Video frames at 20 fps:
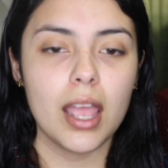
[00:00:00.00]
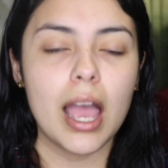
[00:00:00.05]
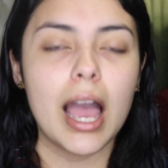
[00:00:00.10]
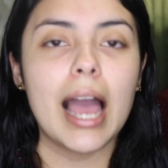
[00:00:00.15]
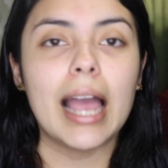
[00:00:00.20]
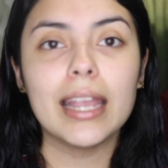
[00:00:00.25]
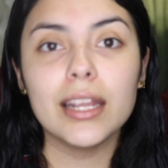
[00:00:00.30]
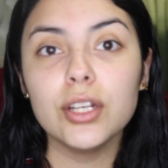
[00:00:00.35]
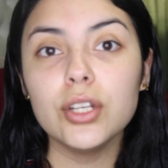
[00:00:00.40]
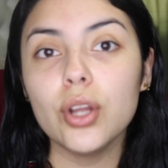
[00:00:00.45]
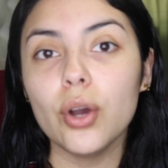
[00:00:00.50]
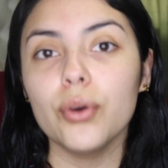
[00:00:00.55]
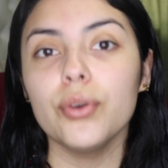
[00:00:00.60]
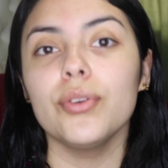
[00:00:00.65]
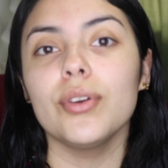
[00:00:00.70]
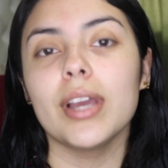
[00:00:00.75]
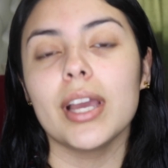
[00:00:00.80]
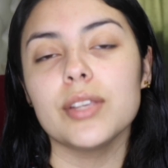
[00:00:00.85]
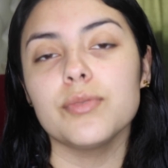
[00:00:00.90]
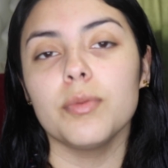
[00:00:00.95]
I know
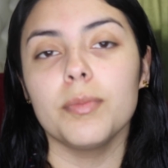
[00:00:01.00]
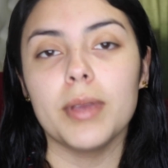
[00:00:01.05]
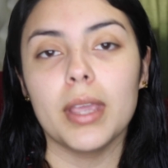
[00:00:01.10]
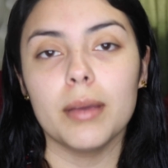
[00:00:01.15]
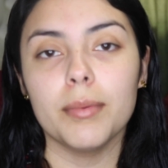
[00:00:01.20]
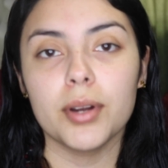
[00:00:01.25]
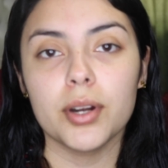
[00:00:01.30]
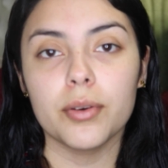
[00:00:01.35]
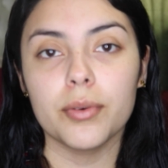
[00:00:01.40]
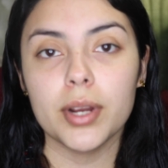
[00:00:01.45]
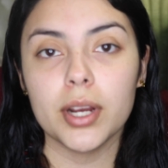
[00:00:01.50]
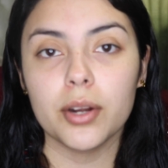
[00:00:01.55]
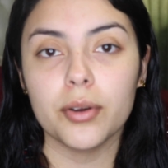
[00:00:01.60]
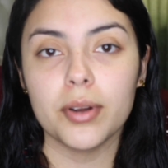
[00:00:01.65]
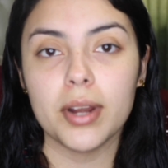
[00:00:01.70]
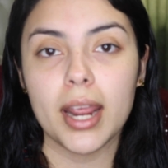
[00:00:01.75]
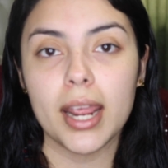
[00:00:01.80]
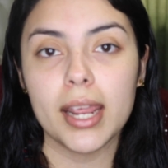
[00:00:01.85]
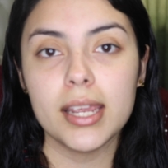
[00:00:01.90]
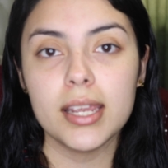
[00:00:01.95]
you guys will be able to
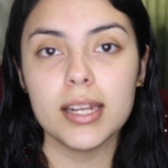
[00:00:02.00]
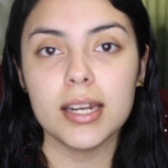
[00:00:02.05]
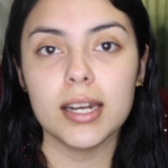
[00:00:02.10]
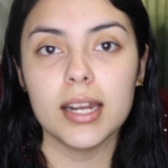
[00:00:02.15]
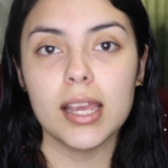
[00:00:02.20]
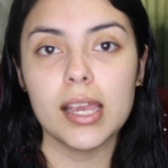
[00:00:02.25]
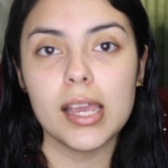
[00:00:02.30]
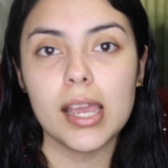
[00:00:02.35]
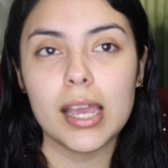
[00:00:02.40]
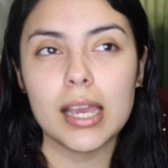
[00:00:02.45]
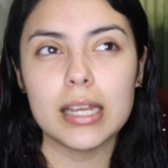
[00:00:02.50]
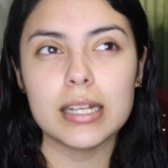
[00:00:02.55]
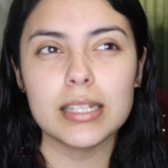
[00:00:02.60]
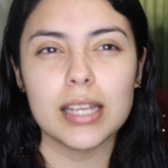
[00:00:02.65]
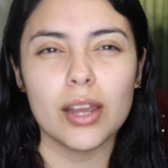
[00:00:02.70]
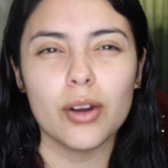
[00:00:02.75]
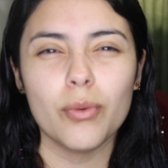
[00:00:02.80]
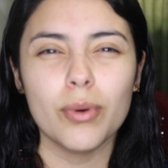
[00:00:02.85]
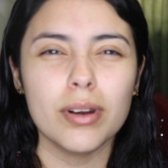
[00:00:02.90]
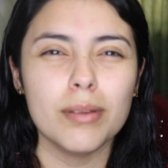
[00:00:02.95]
recreate, and
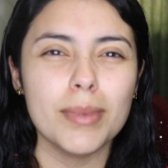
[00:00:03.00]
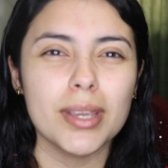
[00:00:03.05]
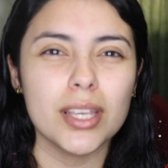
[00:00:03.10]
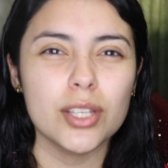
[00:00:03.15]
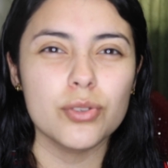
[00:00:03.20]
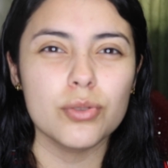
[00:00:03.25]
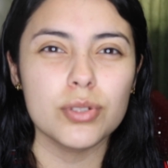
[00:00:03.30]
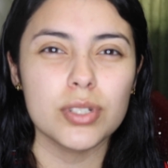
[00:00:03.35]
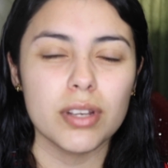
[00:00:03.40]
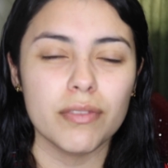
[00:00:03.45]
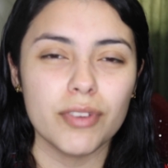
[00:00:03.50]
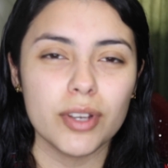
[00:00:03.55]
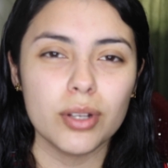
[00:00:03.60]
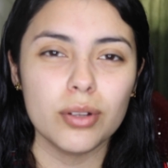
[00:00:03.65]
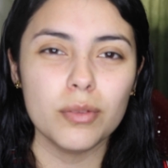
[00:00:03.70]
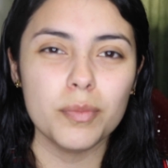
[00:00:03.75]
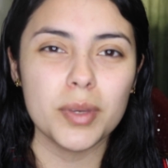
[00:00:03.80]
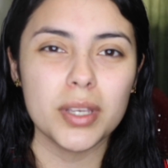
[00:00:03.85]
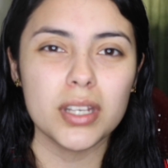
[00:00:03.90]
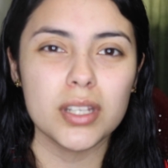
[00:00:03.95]
I don't want to make it too
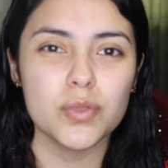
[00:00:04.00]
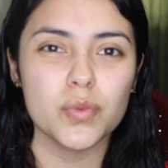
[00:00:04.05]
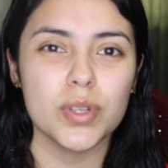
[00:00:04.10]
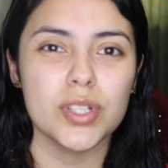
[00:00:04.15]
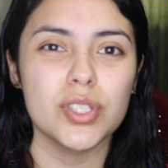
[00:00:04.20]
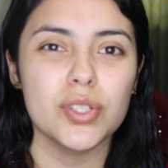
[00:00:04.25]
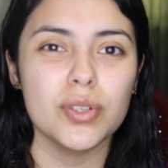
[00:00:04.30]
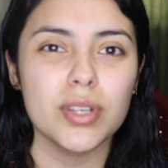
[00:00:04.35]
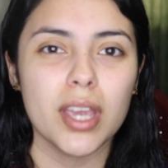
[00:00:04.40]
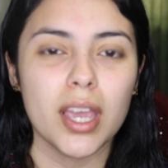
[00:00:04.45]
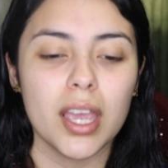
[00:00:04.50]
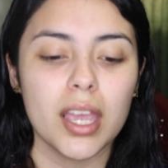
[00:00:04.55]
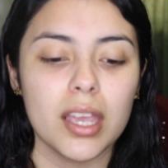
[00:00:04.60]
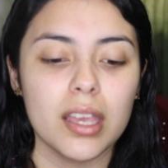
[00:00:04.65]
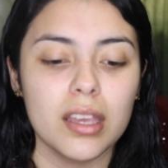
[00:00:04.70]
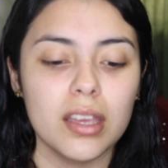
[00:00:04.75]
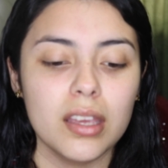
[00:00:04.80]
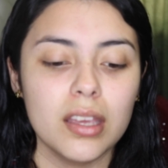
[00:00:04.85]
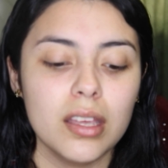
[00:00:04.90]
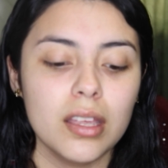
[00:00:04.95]
difficult because once you
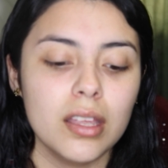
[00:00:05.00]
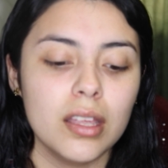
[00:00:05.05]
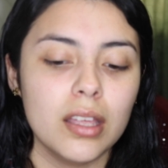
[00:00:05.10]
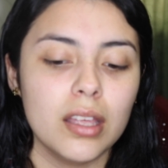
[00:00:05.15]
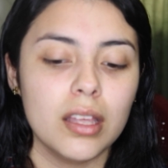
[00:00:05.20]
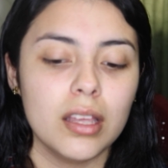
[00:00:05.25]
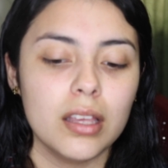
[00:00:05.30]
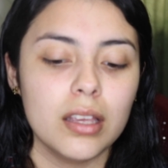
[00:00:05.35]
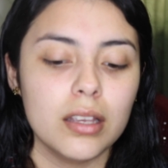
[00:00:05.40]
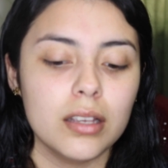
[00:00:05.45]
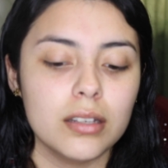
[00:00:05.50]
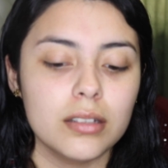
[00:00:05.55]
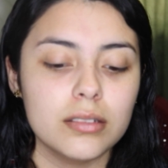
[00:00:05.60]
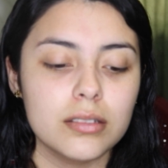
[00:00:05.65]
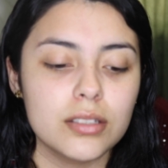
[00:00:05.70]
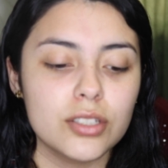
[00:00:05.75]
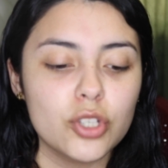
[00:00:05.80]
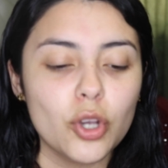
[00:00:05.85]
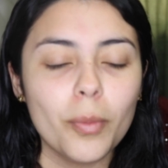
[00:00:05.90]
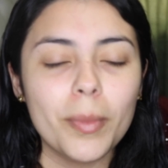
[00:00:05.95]
get
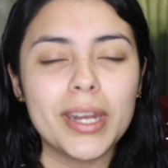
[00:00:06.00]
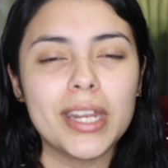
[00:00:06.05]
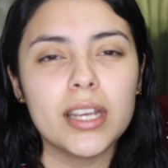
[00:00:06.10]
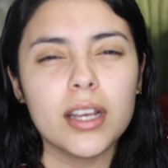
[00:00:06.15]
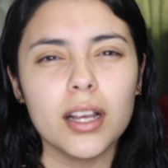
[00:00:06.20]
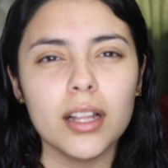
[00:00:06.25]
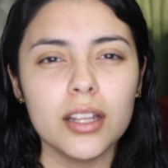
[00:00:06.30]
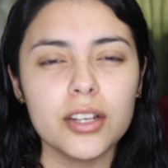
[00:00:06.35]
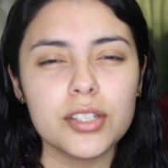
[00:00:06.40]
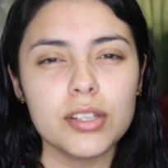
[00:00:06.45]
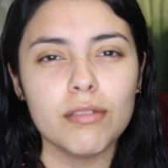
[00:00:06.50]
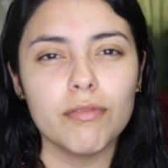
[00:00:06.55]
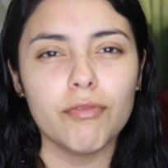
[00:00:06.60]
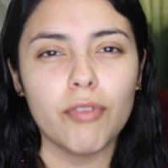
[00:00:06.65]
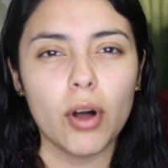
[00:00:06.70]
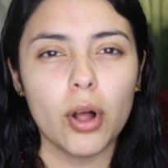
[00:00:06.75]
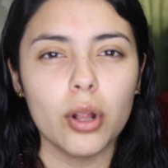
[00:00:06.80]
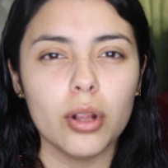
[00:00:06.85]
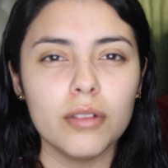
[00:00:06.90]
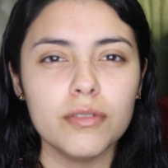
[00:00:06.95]
so many colors
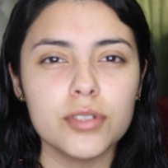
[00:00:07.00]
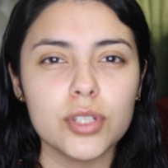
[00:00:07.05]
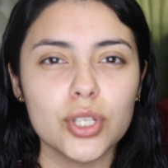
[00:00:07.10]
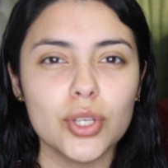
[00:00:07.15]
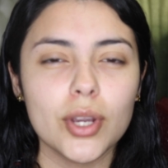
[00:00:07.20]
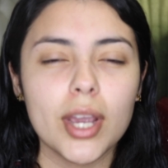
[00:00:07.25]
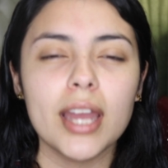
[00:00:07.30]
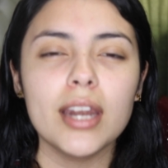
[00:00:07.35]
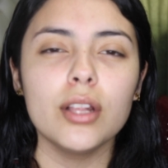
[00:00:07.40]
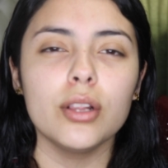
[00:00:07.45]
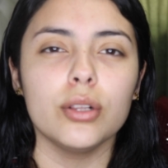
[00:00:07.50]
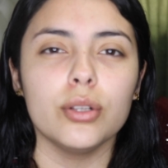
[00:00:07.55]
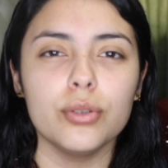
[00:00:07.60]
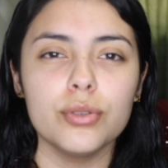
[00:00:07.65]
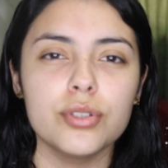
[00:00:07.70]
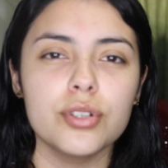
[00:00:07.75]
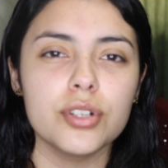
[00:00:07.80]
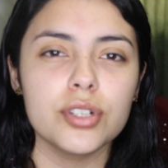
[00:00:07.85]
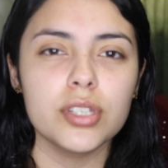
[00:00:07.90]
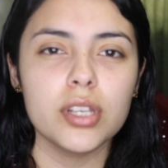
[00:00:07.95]
involved, you kind of
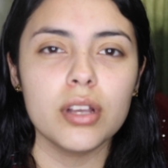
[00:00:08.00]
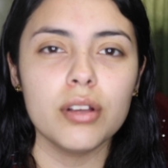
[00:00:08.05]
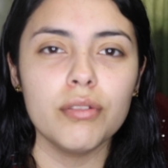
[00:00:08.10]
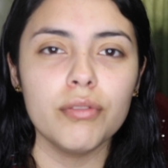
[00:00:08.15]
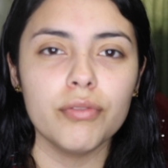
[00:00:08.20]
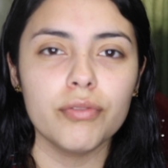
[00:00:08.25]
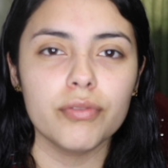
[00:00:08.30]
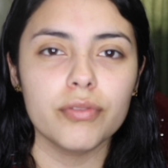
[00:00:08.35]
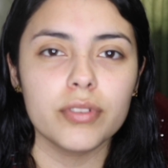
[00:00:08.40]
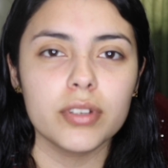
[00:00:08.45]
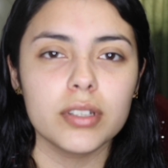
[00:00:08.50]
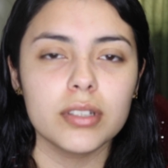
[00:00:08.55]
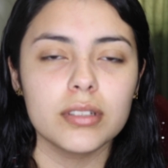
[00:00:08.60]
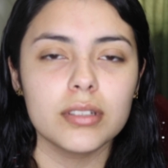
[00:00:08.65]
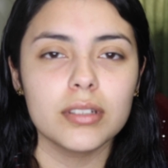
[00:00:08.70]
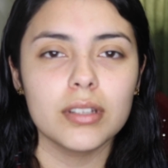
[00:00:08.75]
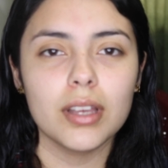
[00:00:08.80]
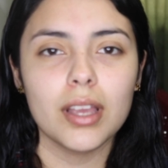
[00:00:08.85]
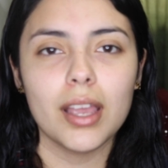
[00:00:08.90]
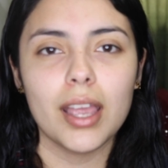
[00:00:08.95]
lose yourself,
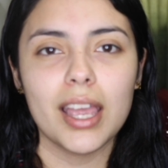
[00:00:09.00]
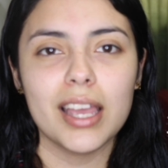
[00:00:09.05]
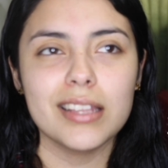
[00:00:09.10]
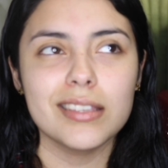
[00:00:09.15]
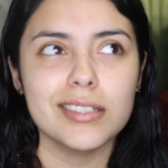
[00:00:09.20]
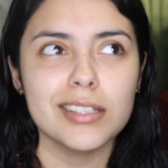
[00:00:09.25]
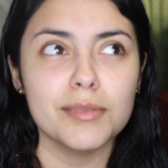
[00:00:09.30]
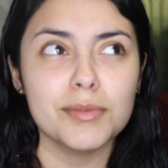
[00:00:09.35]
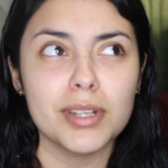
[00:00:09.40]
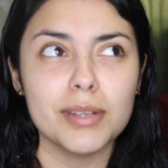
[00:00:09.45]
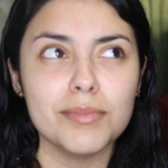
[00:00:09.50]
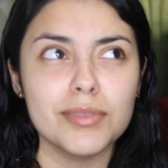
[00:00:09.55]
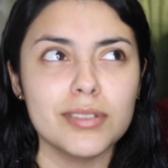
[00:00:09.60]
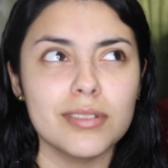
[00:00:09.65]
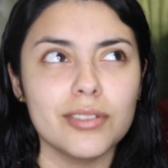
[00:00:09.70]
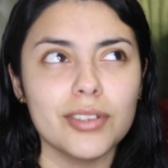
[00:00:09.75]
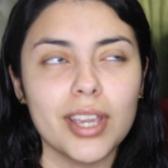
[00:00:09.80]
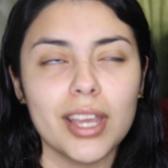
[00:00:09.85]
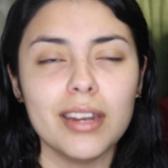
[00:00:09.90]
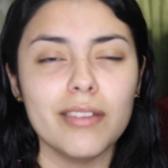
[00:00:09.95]
and
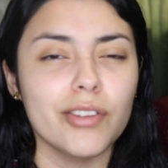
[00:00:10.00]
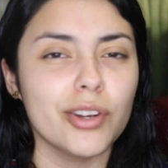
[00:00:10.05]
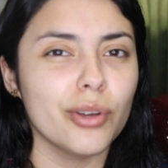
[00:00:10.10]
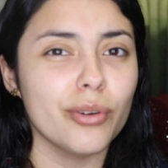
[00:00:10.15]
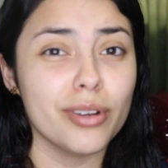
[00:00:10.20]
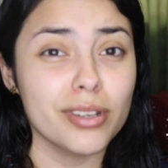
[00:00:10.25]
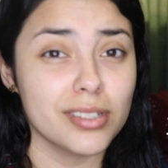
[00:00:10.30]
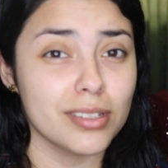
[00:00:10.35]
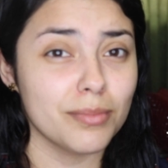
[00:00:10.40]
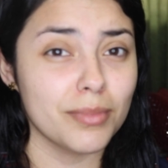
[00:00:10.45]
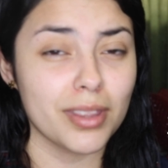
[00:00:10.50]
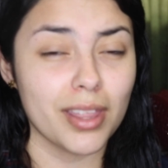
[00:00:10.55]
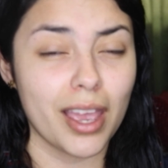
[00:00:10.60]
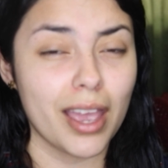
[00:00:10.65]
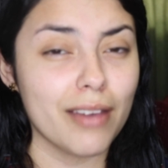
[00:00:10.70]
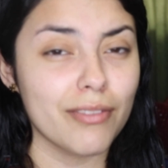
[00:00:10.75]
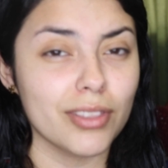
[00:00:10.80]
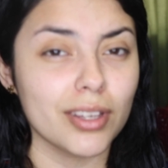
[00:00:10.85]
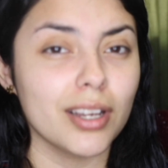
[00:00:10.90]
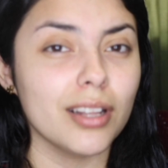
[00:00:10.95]
sometimes you can't even notice some of the
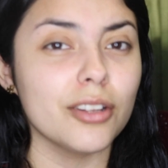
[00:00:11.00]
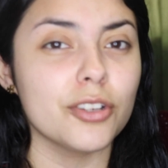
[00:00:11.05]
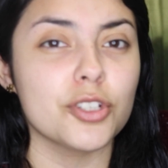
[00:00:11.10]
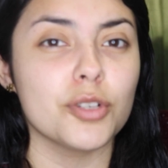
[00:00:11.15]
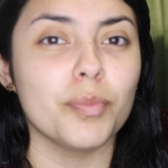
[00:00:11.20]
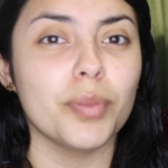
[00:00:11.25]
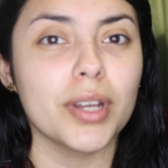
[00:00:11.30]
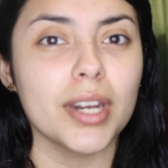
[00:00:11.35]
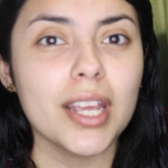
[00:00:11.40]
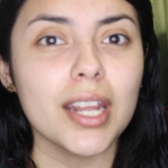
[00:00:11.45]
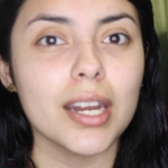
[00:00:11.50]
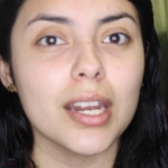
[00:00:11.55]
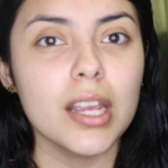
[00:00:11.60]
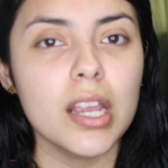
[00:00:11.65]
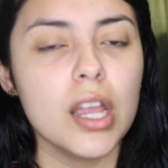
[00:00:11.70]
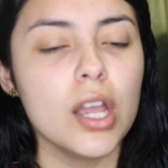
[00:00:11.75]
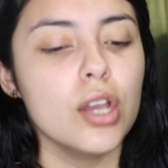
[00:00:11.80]
half the colors you put in.